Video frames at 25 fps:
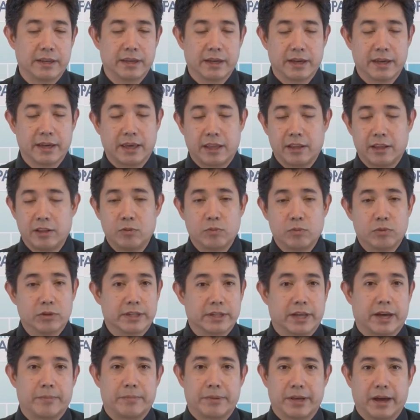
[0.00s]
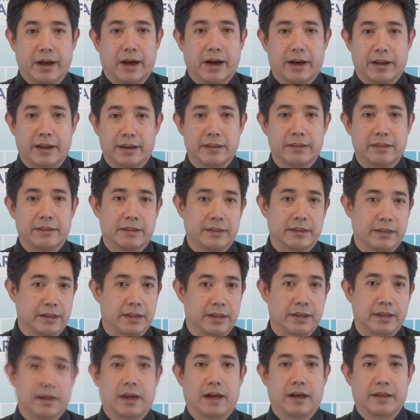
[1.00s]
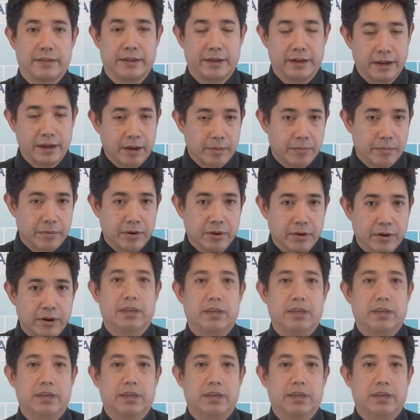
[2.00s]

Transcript: Again, you will not be audited on the number.